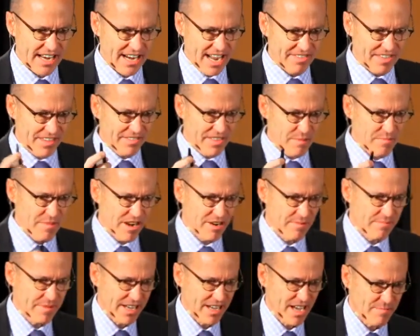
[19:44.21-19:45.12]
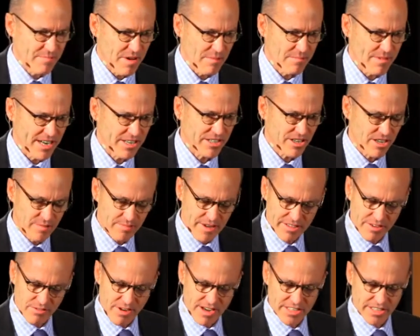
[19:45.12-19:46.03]
And I think they better pick up on my term,
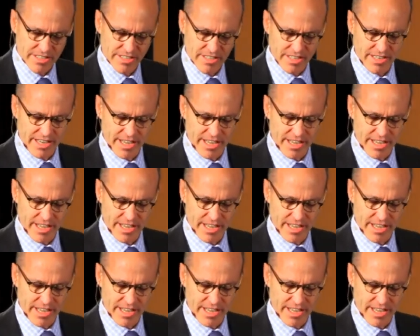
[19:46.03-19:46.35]
otherwise they're going